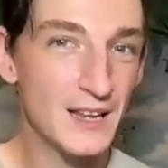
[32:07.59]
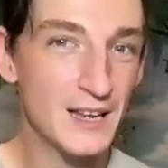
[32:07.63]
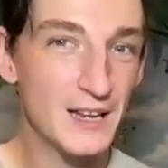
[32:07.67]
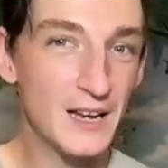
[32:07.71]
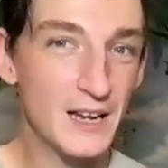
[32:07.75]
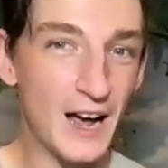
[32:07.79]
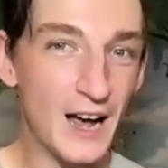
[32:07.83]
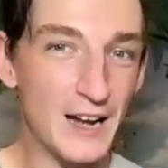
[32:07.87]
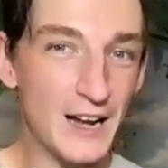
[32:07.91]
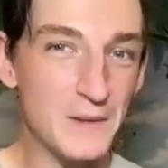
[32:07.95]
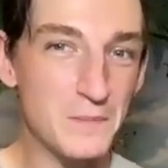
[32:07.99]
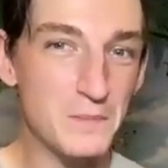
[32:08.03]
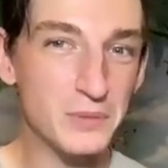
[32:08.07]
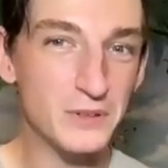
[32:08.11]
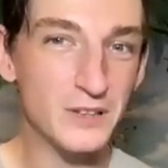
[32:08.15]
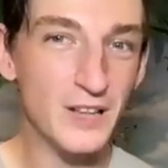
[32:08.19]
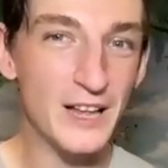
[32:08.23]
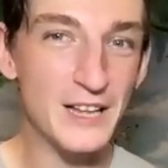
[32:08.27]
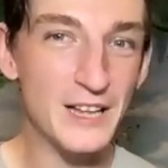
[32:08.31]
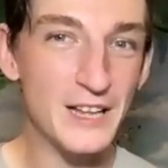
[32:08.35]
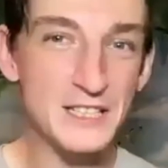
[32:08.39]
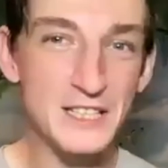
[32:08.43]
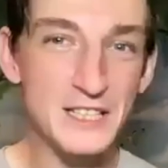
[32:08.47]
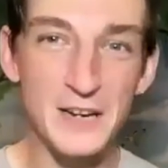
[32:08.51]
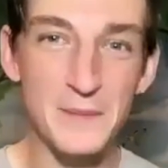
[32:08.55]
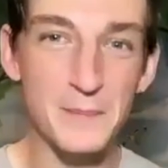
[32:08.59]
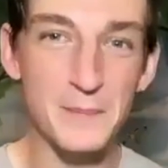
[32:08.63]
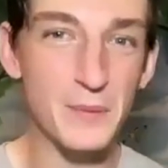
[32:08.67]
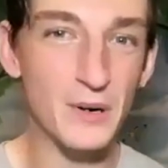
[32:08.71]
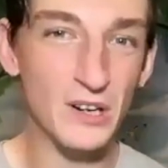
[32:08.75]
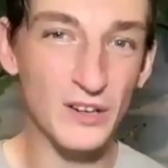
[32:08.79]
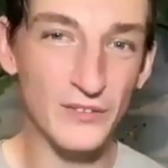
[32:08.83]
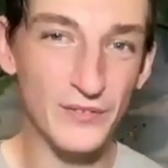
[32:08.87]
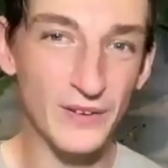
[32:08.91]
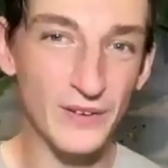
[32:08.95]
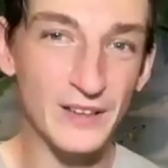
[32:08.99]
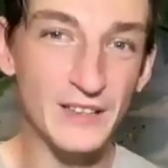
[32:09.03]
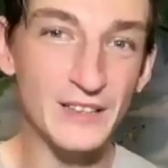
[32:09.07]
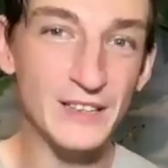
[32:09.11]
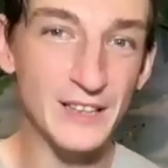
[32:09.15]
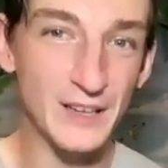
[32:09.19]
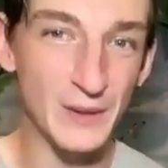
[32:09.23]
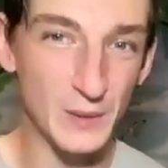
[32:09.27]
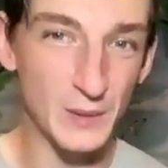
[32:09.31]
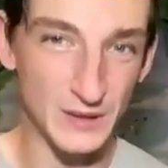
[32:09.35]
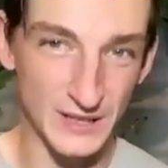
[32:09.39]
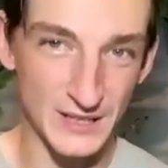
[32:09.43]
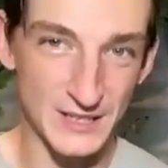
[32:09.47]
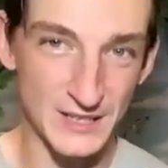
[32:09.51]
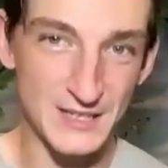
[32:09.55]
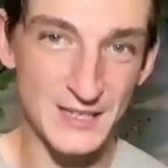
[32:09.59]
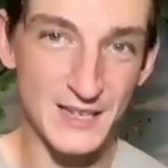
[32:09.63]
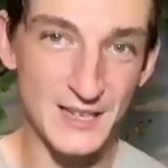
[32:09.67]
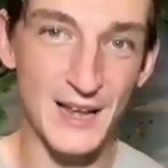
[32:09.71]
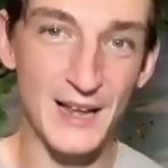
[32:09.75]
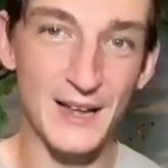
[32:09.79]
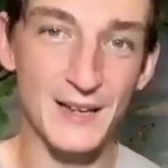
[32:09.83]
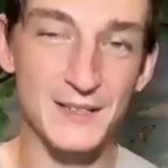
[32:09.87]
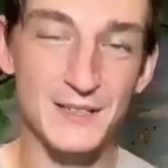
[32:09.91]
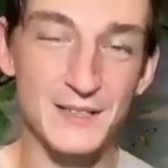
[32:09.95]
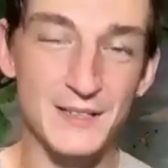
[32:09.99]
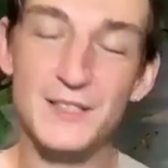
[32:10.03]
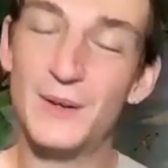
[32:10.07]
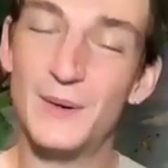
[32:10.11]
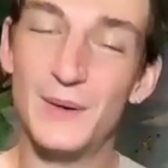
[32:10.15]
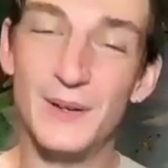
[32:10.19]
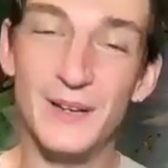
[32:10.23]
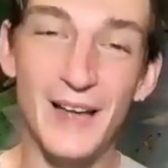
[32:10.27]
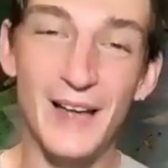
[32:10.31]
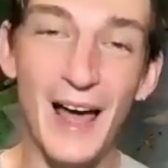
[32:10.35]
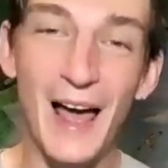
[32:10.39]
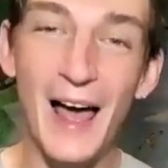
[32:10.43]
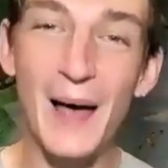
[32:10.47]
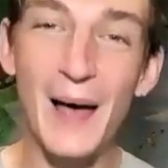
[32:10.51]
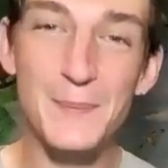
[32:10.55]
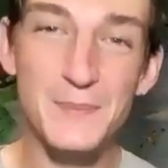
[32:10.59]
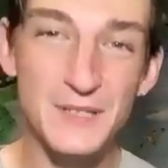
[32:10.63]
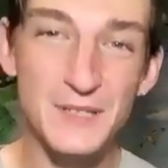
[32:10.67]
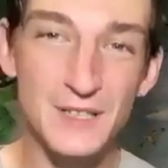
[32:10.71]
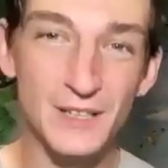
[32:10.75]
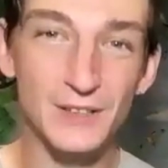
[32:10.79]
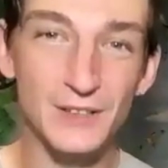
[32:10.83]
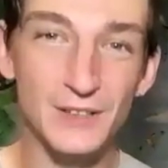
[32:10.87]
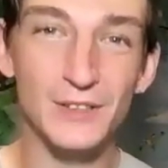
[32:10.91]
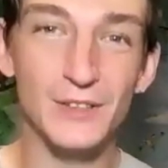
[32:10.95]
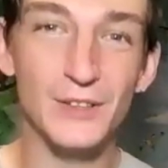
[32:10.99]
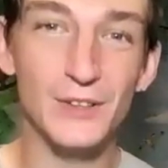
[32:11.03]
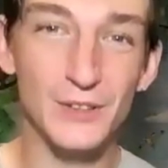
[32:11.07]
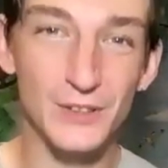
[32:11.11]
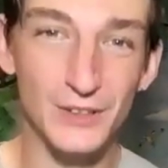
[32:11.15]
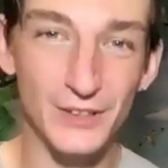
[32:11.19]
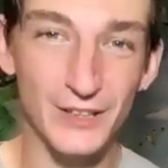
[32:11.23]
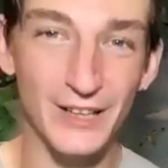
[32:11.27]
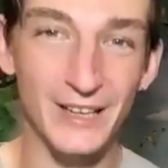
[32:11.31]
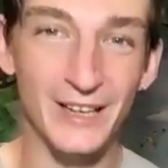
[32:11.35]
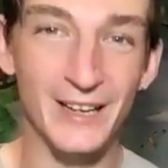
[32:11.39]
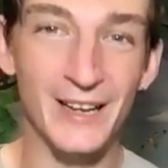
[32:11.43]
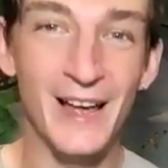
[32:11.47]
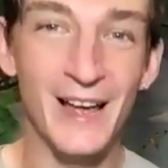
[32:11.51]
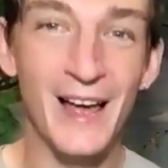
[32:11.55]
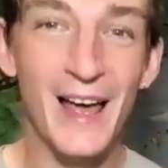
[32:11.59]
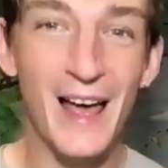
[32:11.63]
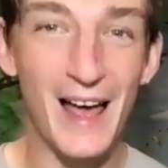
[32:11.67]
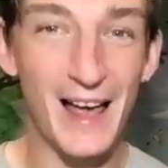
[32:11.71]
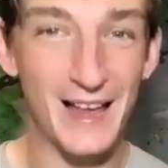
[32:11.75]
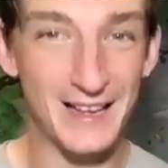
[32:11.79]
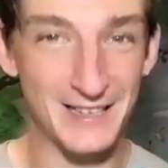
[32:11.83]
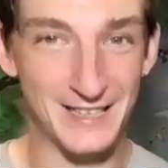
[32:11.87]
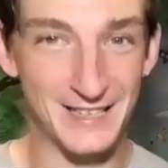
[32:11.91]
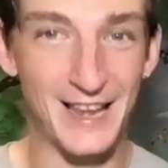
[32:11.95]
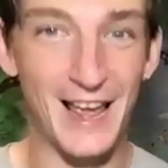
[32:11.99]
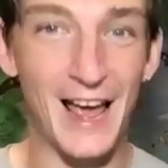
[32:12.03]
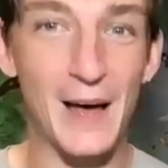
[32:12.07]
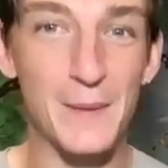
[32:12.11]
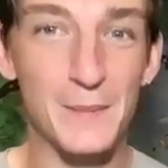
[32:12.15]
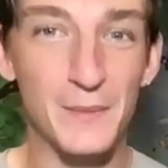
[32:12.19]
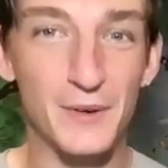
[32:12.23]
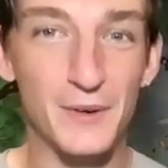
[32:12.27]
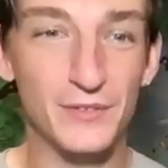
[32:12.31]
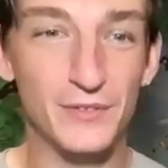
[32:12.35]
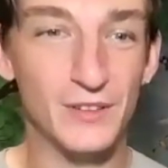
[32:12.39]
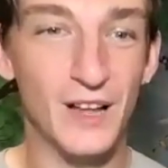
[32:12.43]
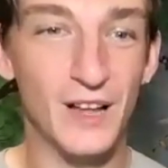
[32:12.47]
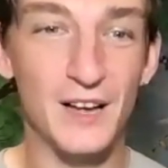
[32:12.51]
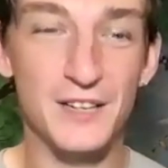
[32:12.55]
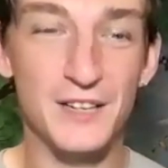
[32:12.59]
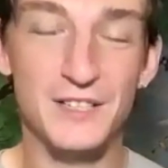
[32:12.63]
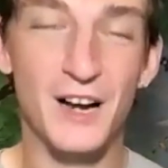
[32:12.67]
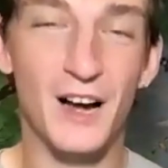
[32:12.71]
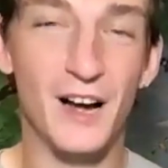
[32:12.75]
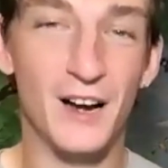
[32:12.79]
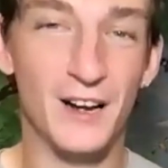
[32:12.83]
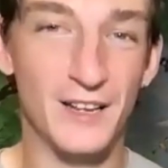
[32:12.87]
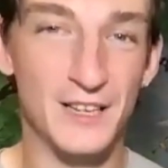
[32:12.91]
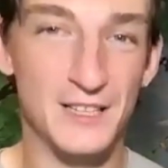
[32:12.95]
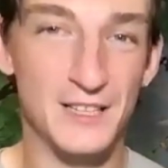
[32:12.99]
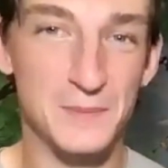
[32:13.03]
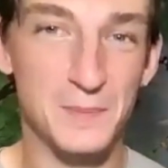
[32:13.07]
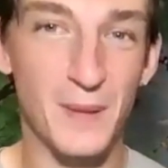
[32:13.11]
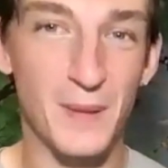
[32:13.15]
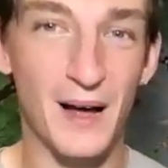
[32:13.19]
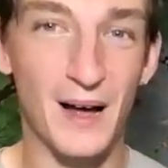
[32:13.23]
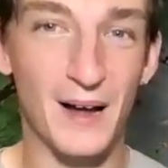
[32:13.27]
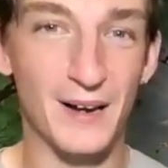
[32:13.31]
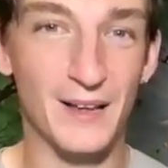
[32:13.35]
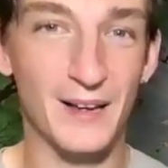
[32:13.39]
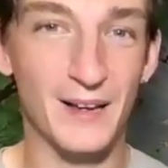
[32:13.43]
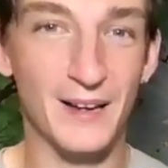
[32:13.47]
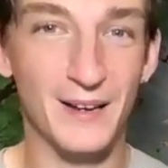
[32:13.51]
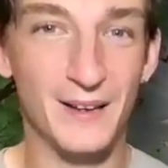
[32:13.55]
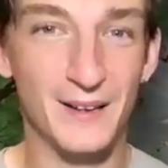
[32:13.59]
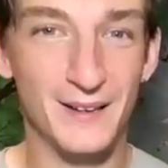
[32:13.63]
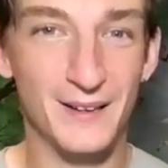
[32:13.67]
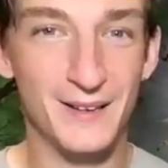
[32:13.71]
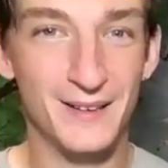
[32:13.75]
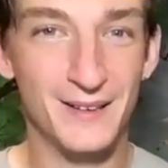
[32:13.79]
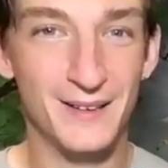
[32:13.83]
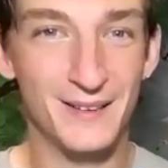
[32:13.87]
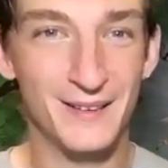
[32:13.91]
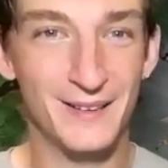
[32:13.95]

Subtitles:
He kind of blends in perfectly with the sand. So he absolutely has camouflage on his body.